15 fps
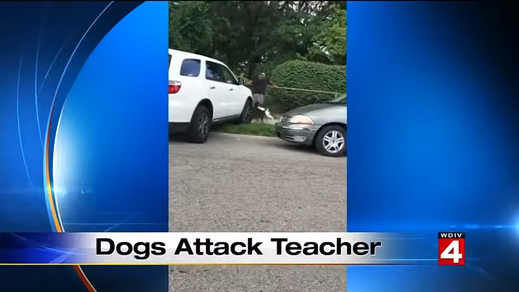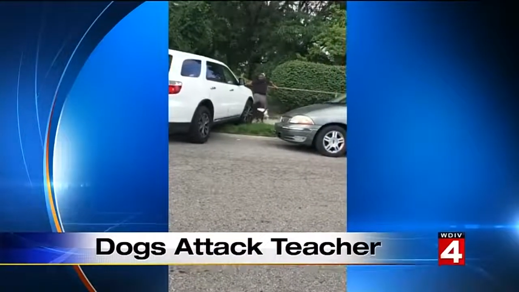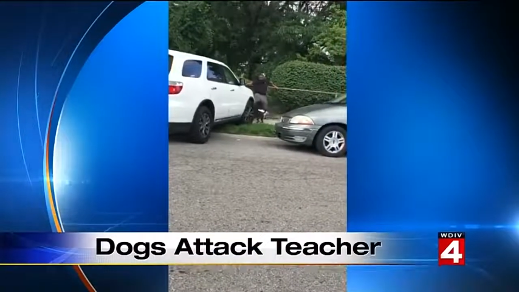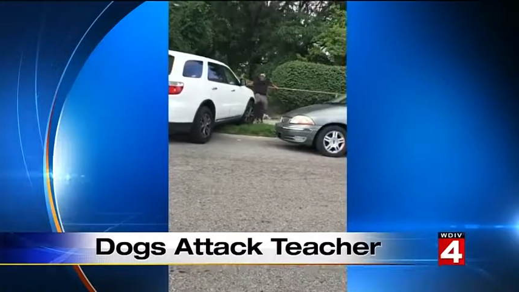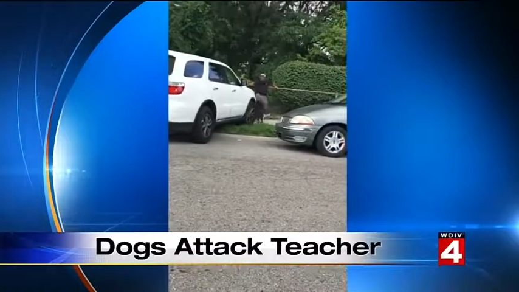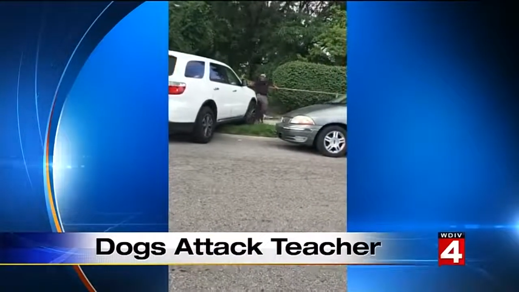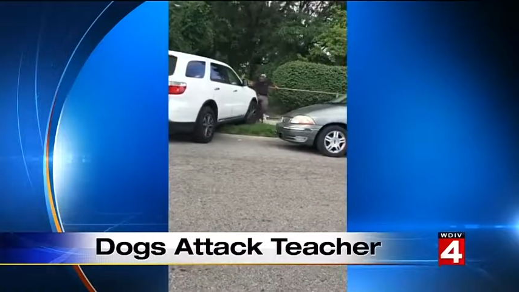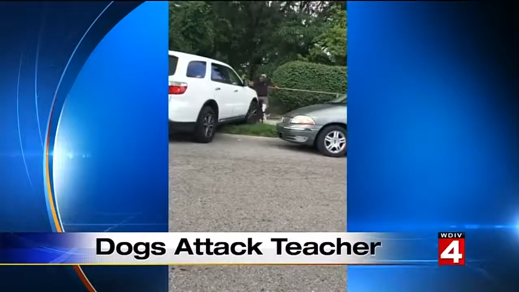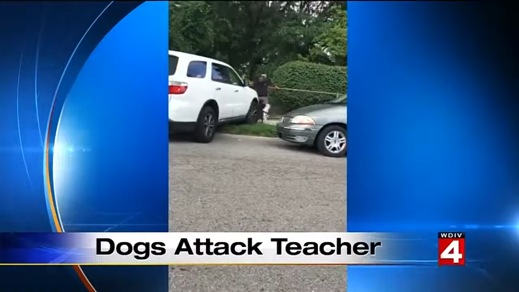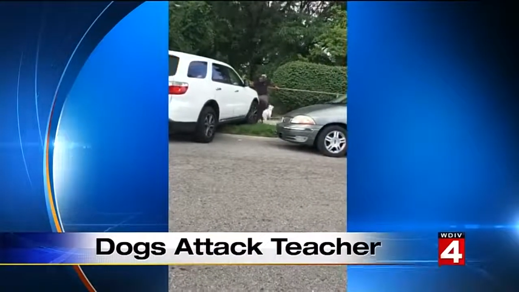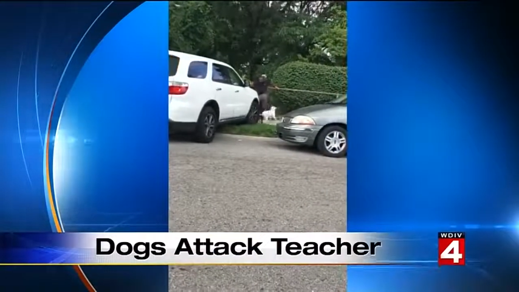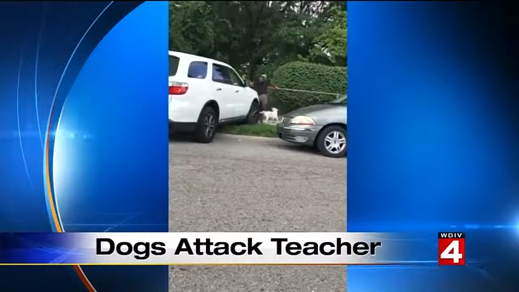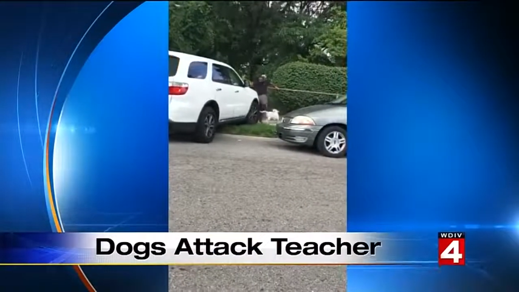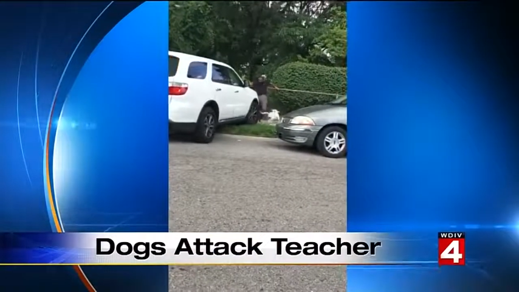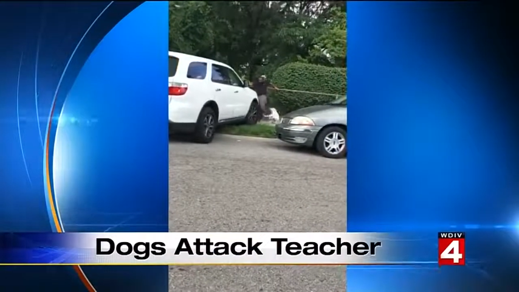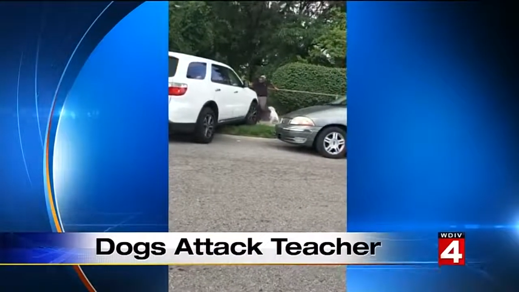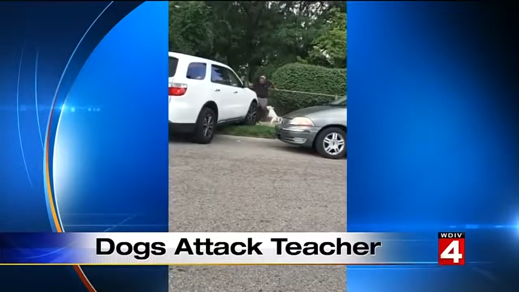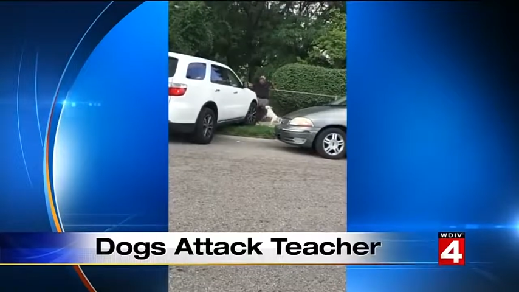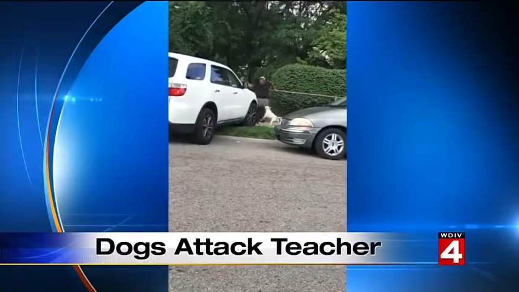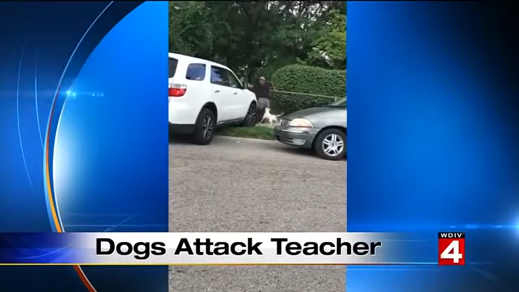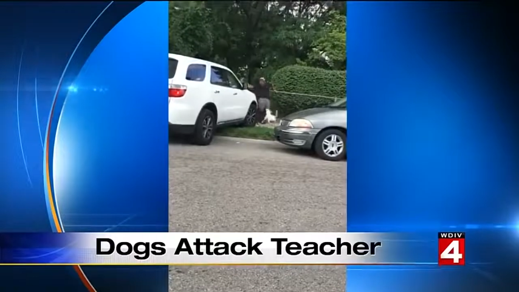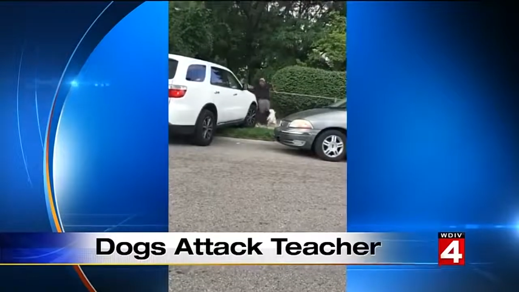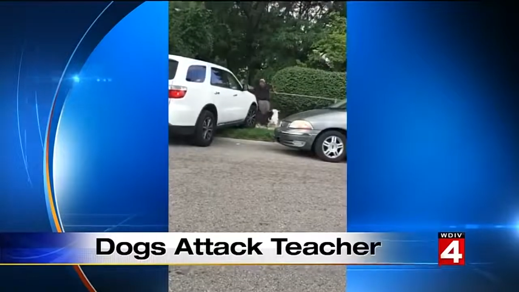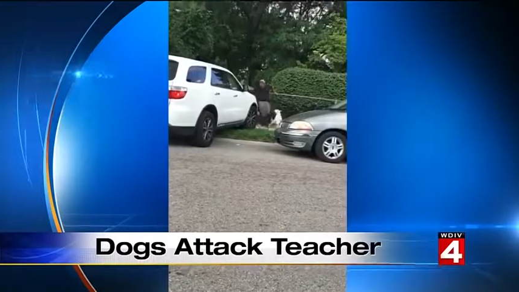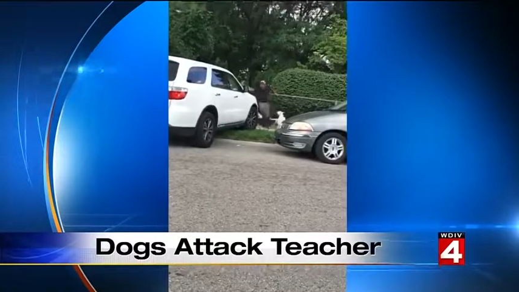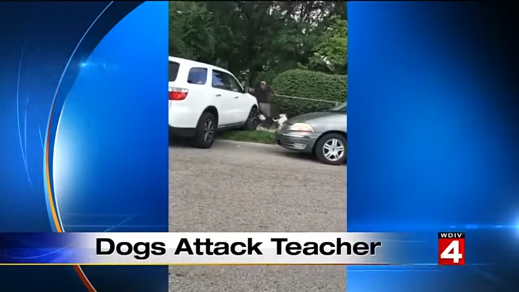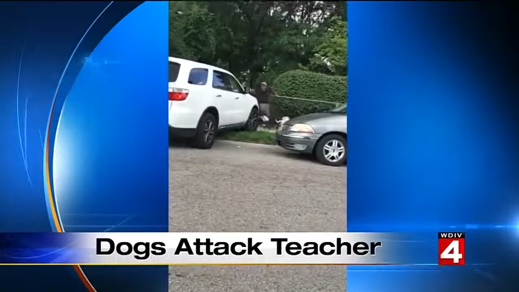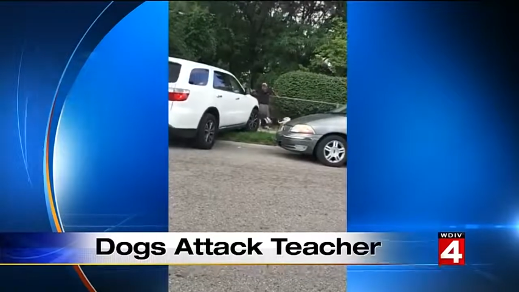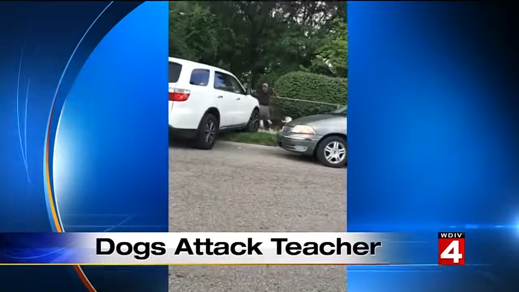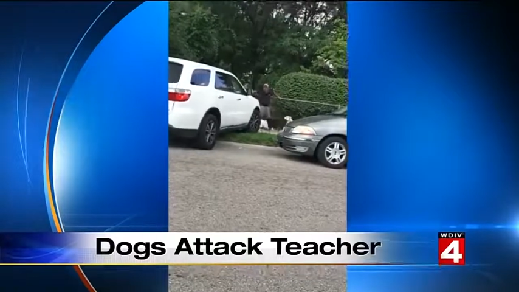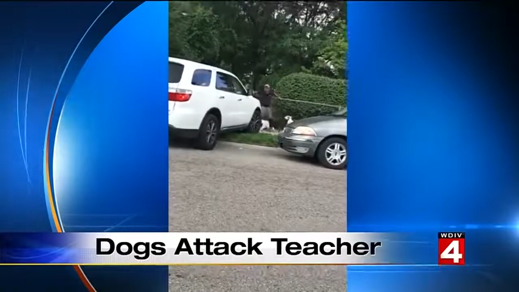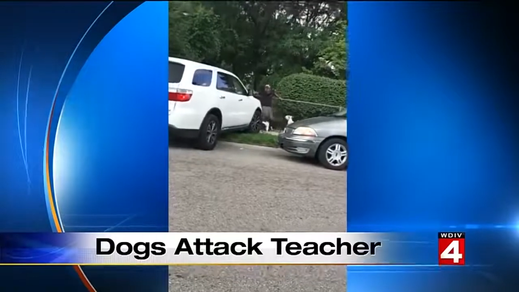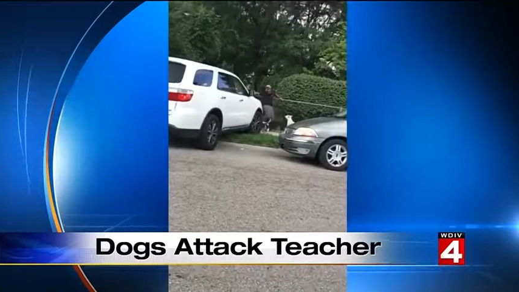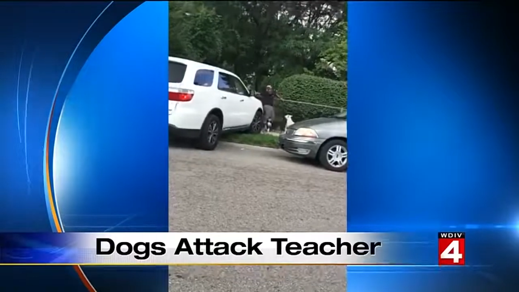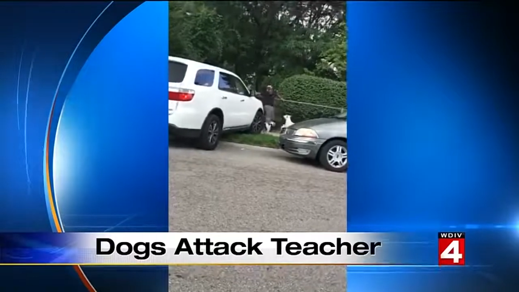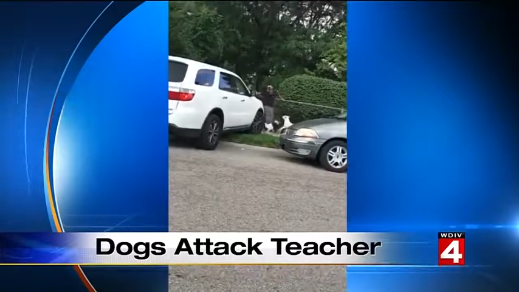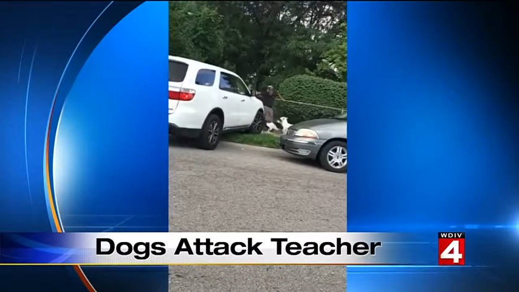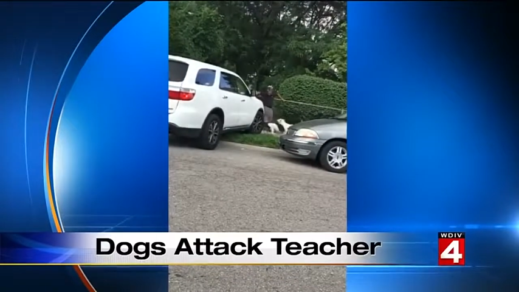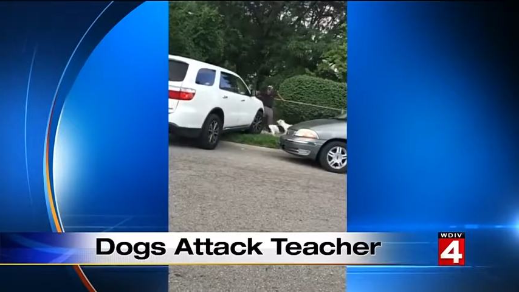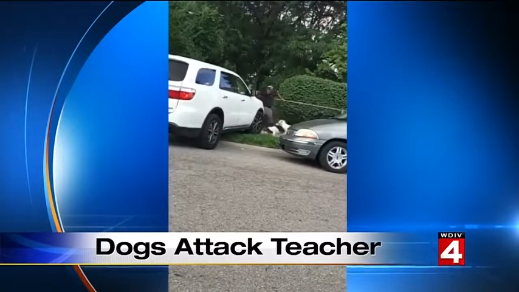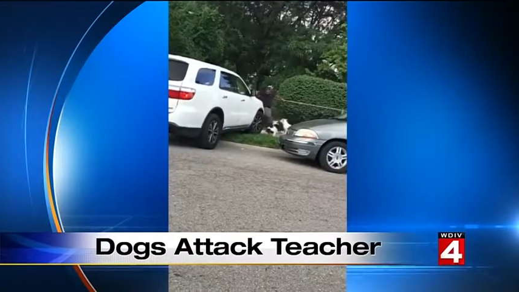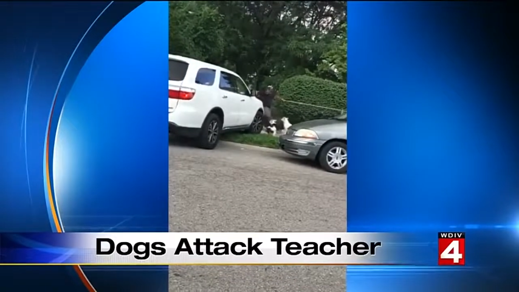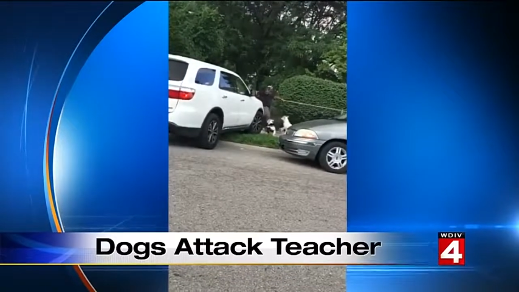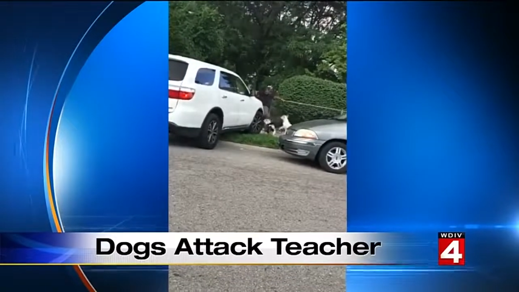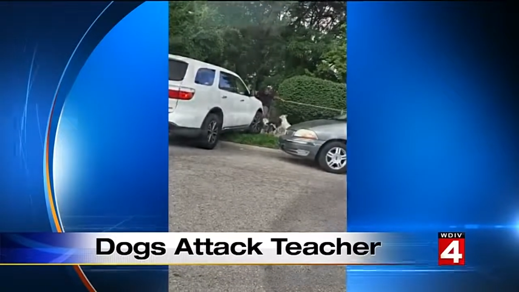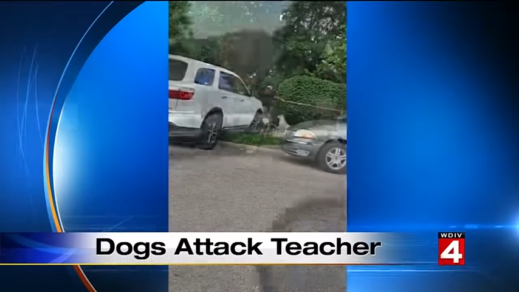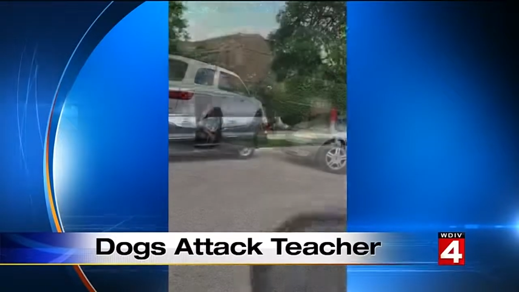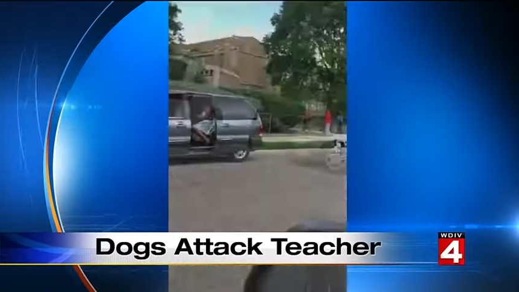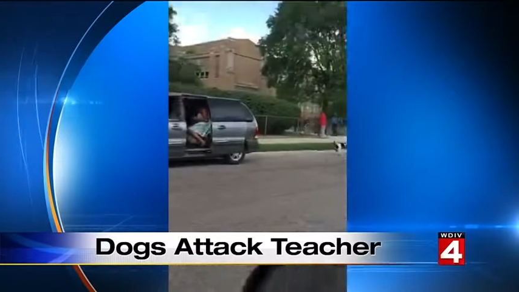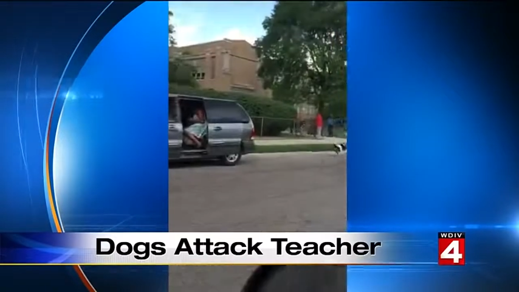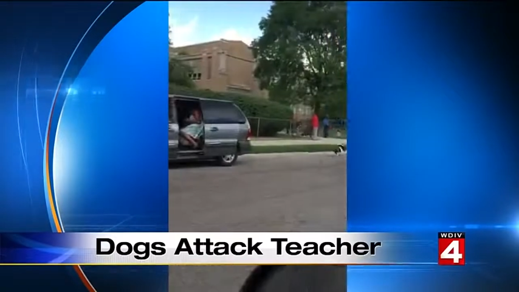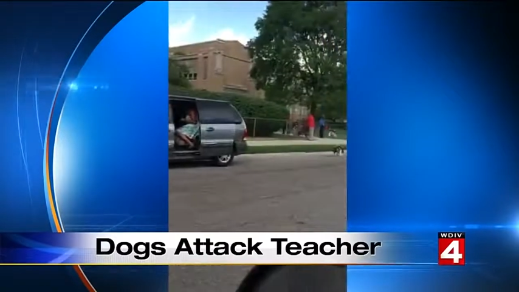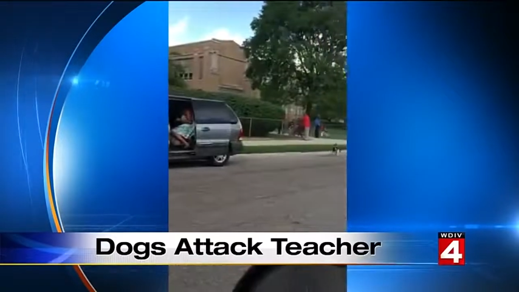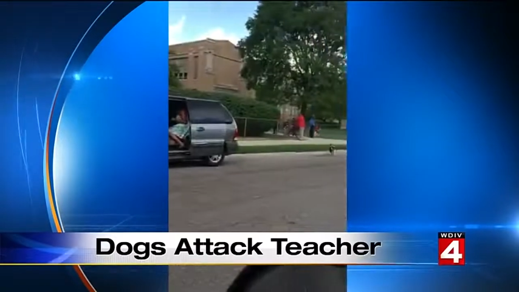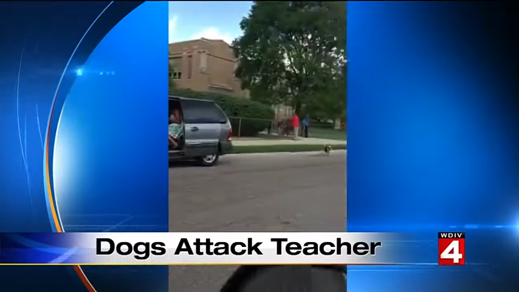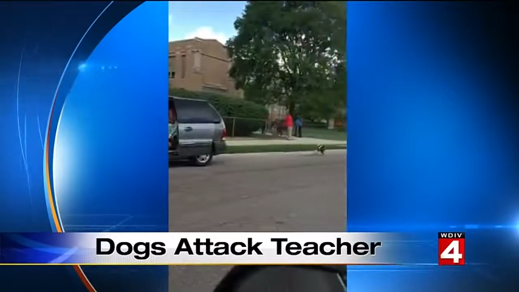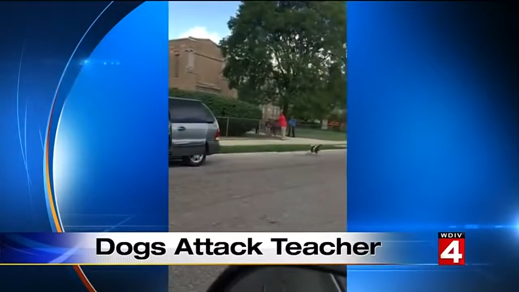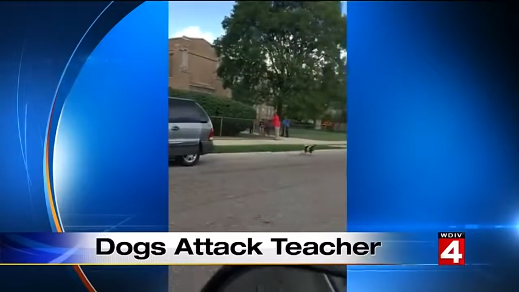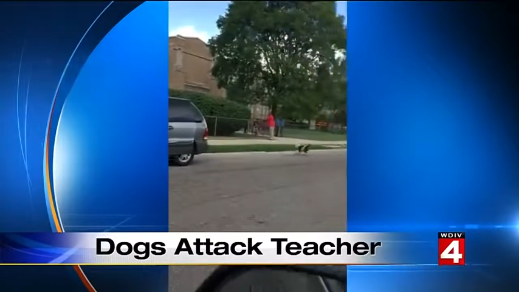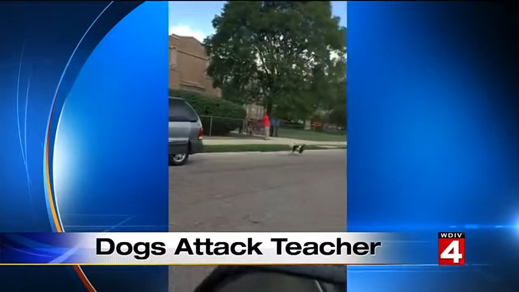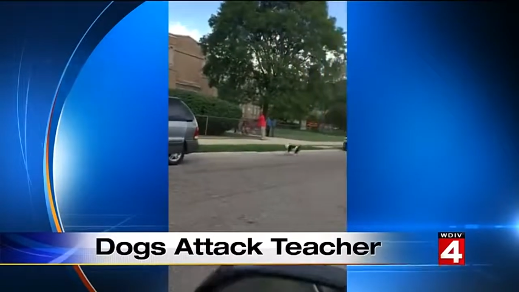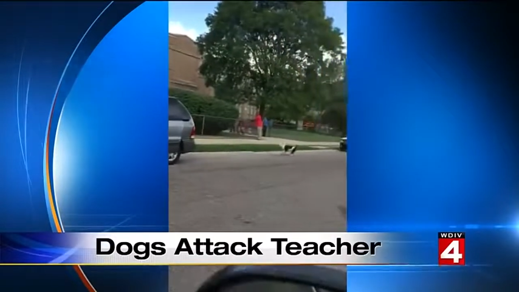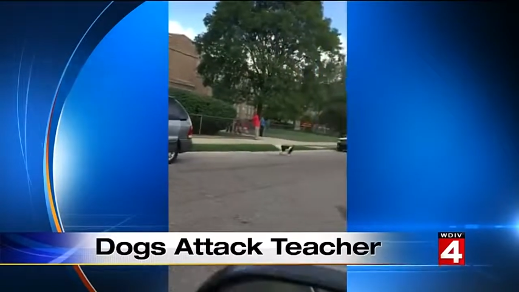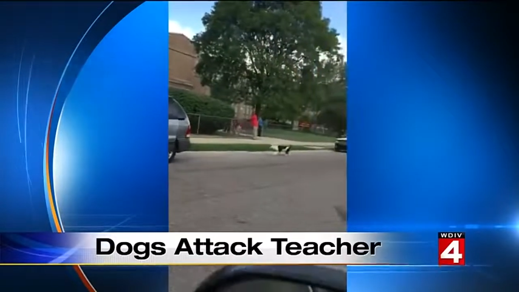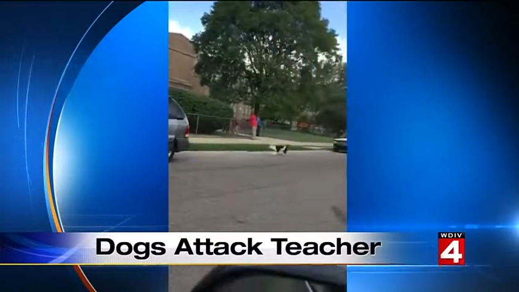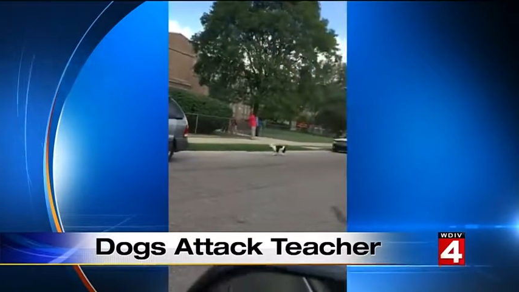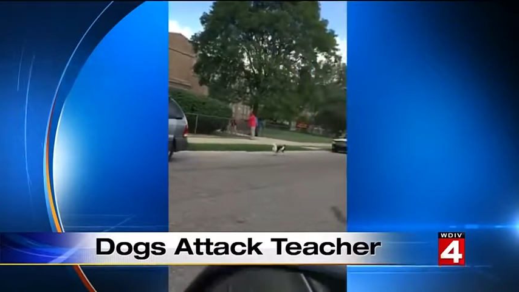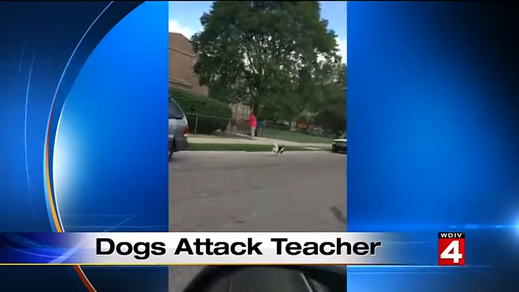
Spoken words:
Nobody's mouth can be seen.